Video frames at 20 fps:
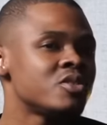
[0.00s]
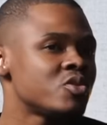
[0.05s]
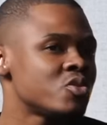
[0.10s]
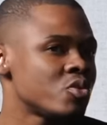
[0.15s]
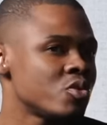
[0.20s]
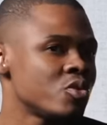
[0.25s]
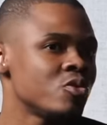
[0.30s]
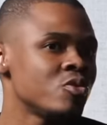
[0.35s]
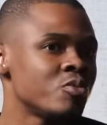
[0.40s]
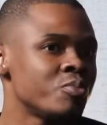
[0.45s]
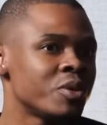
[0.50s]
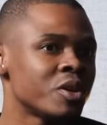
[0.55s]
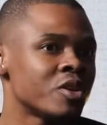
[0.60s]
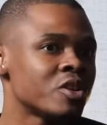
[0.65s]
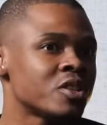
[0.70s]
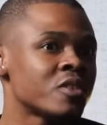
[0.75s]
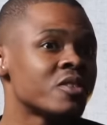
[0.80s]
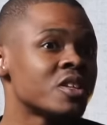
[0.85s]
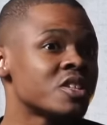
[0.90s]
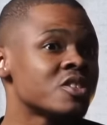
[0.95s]
to you because
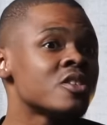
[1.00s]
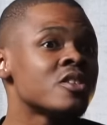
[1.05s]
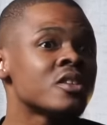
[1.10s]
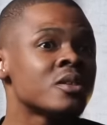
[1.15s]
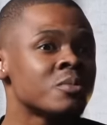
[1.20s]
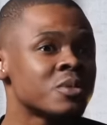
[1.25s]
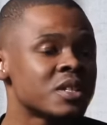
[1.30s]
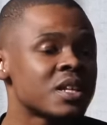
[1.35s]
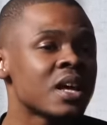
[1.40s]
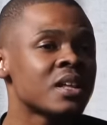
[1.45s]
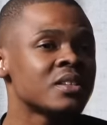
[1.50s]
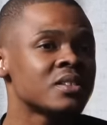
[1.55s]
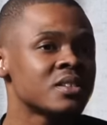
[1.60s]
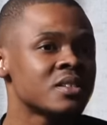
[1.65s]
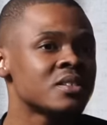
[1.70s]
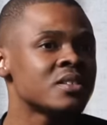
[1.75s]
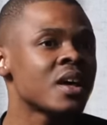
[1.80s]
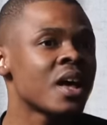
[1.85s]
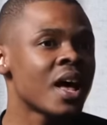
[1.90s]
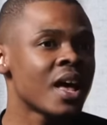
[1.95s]
of the
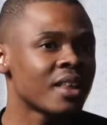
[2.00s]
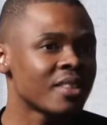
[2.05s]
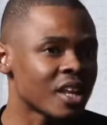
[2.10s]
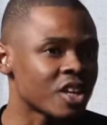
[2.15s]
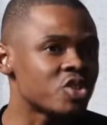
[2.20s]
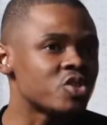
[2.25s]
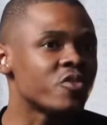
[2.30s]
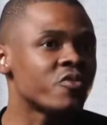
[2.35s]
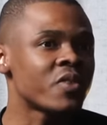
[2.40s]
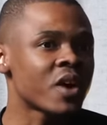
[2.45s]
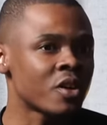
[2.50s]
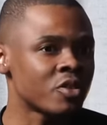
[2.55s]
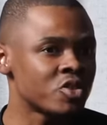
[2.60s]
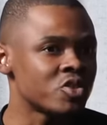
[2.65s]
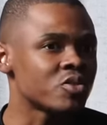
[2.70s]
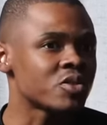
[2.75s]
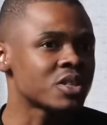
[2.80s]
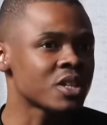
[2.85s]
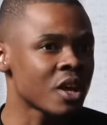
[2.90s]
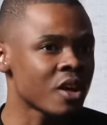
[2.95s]
circumstances that you found
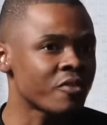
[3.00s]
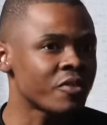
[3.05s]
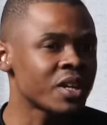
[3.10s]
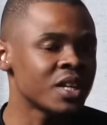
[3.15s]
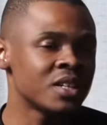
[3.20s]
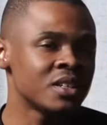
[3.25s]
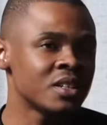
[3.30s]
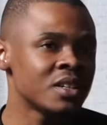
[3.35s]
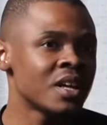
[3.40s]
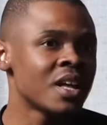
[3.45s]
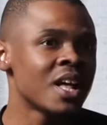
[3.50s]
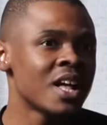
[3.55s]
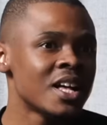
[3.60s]
yourself in.